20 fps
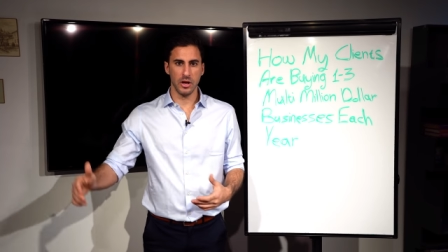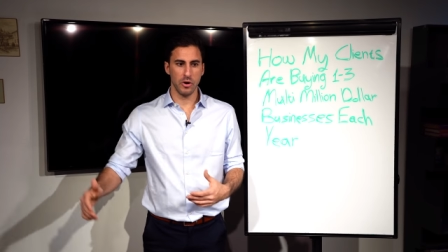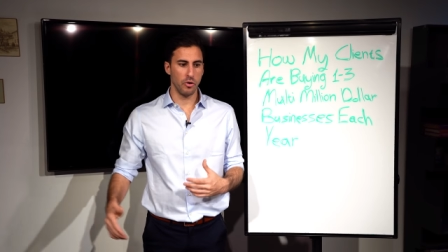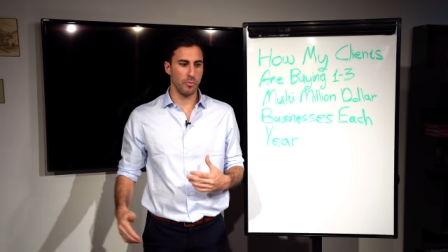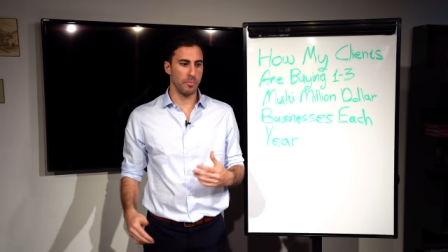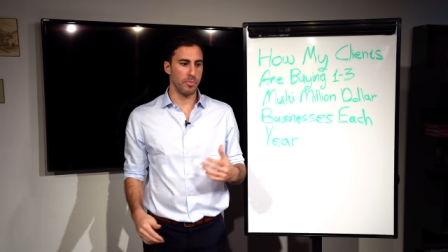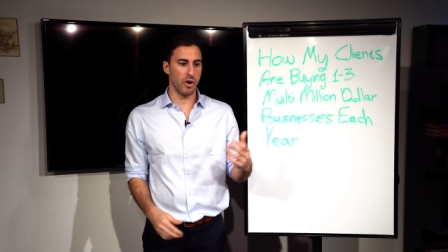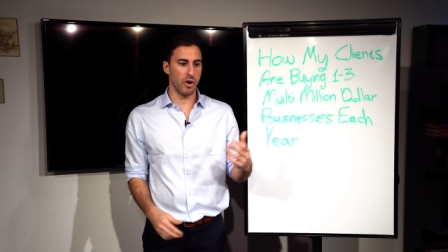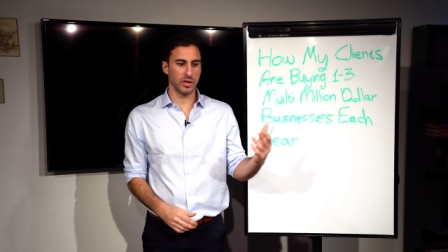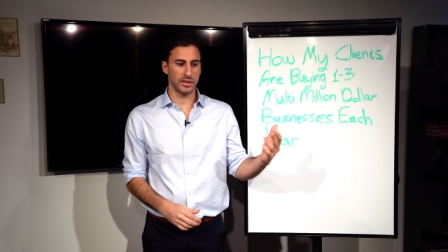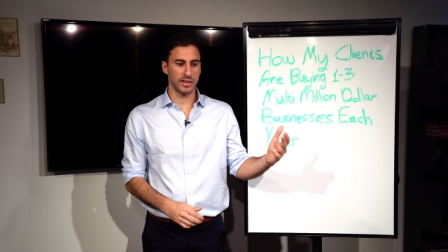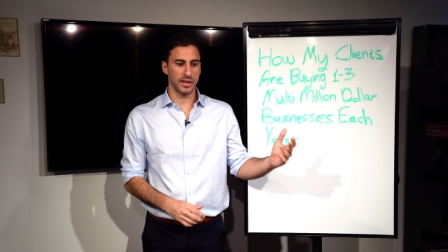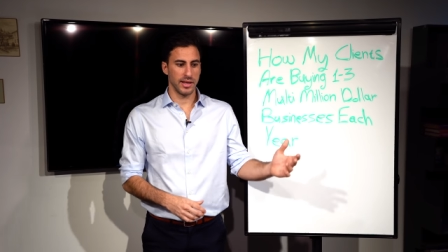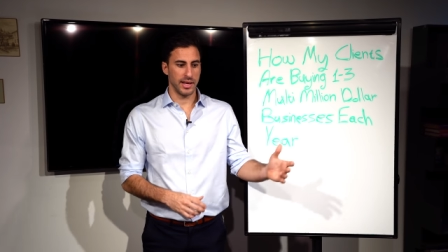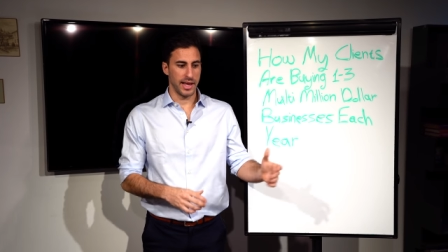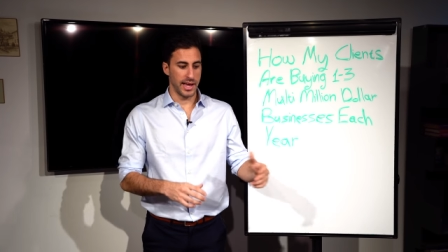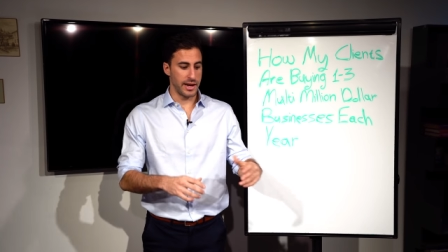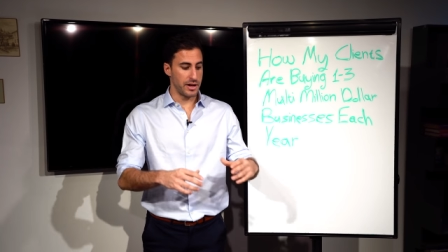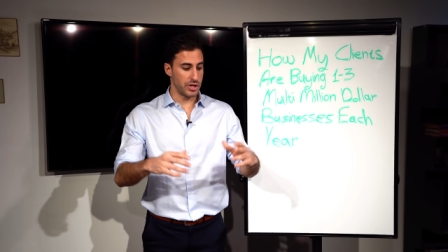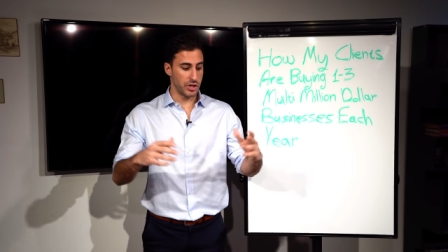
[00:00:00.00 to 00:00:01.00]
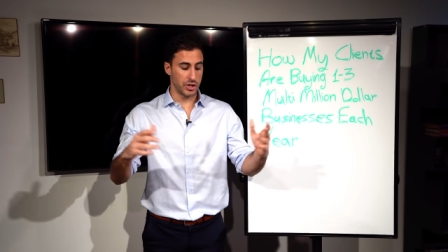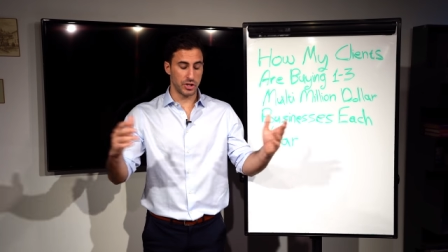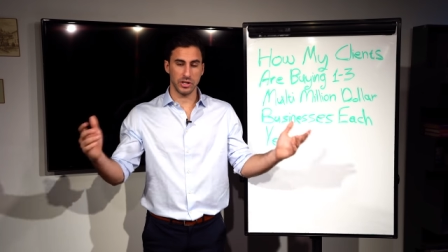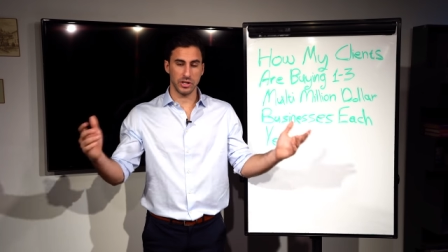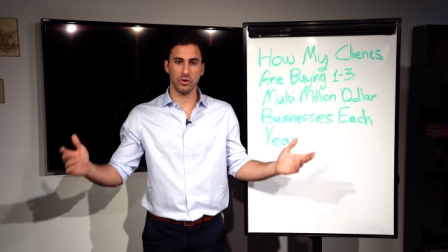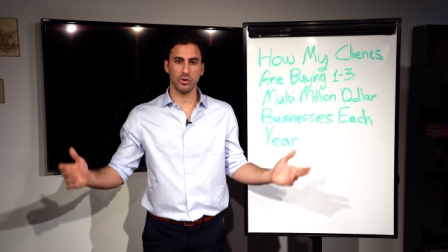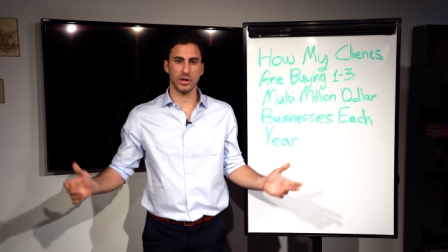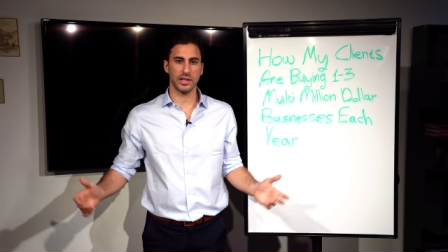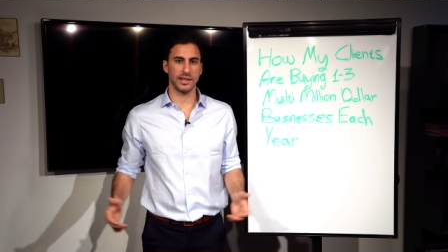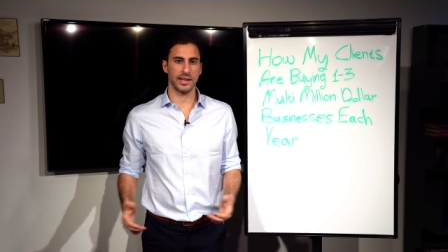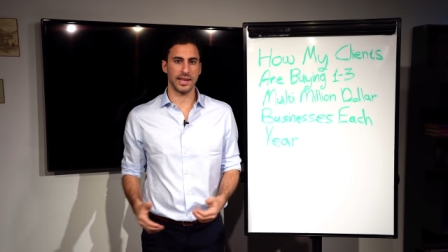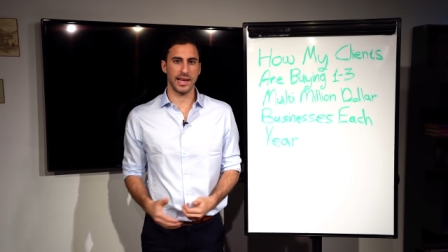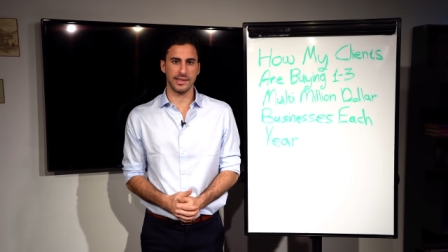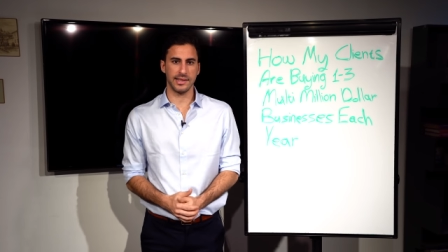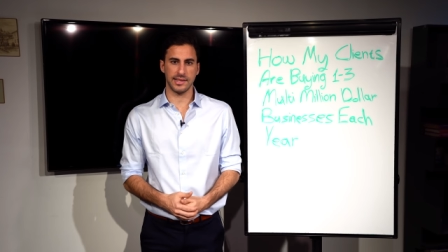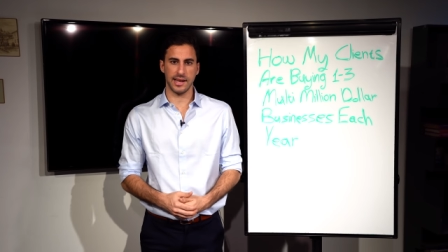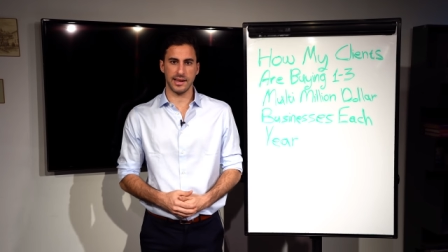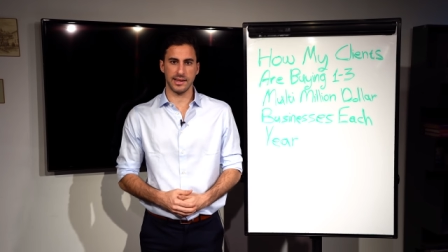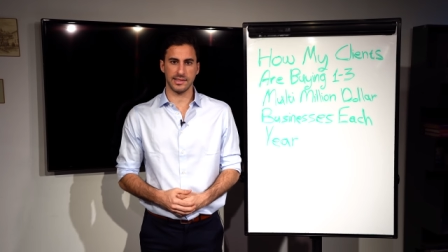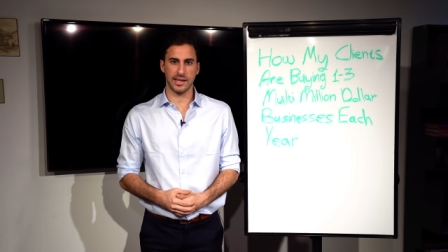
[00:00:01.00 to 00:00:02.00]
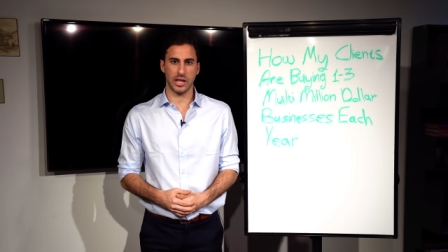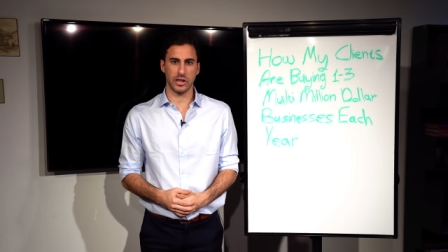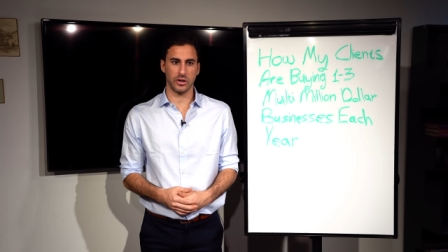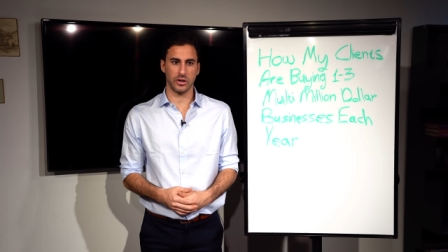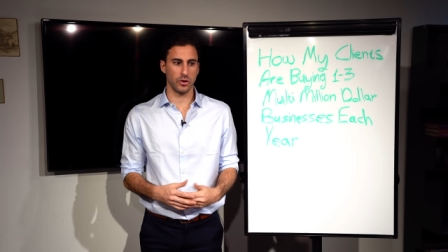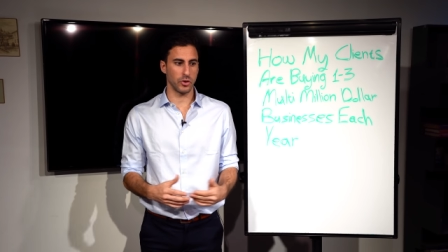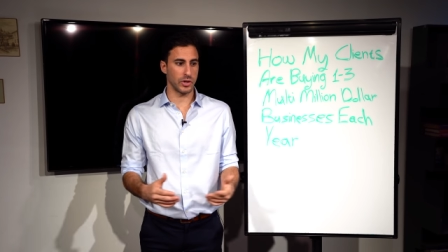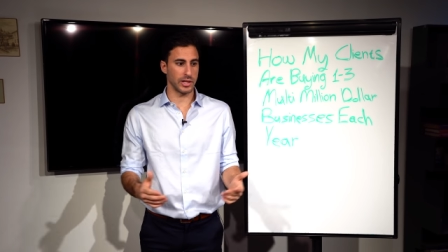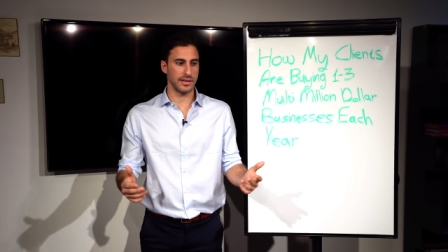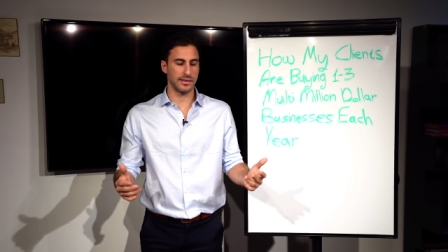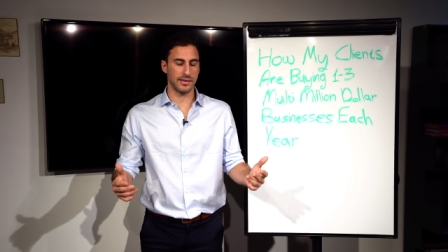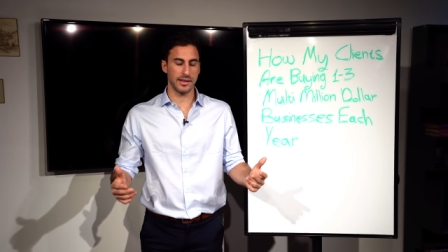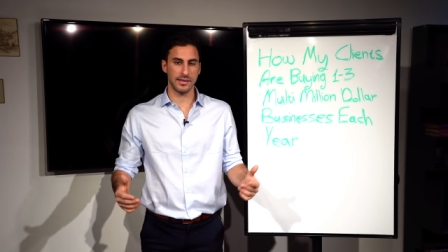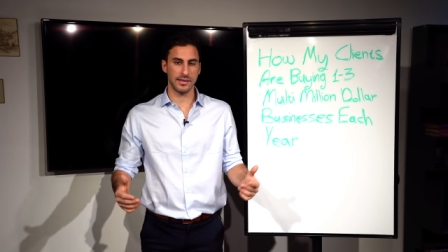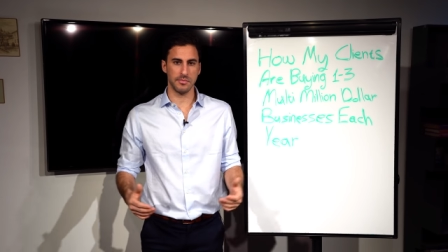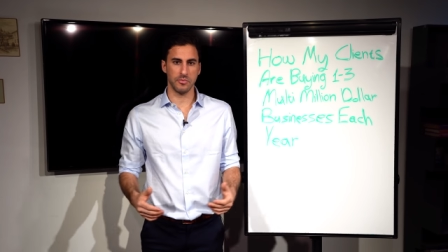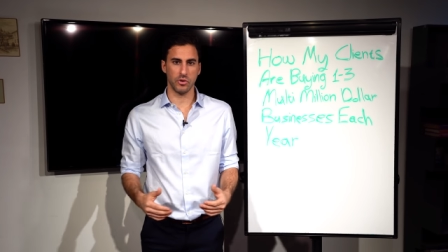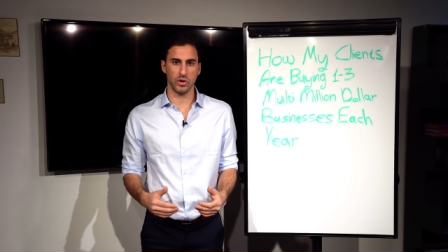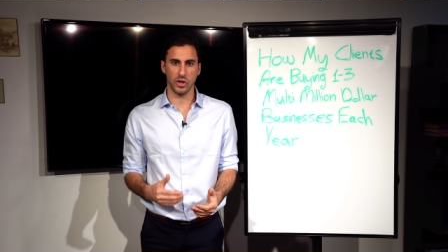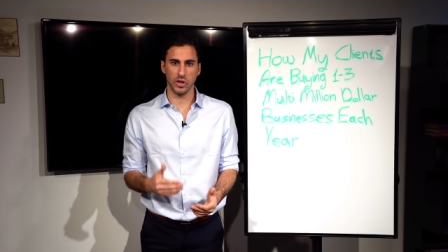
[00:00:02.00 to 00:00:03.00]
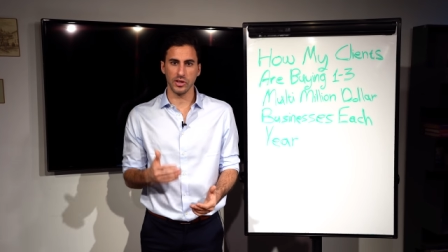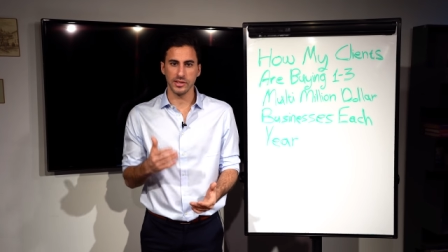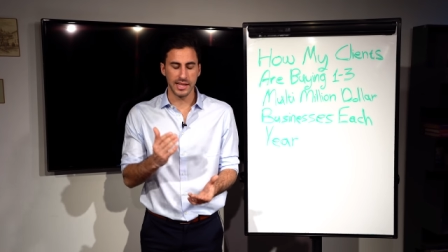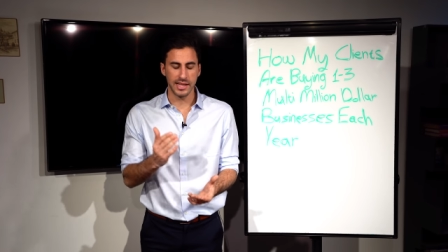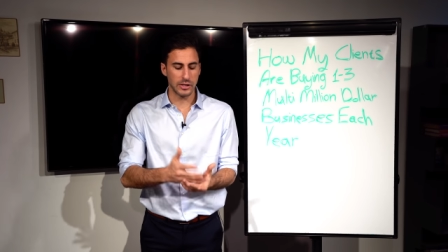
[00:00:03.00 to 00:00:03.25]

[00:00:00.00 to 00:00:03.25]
who bought and just look at the case studies out there, look at the testimonials.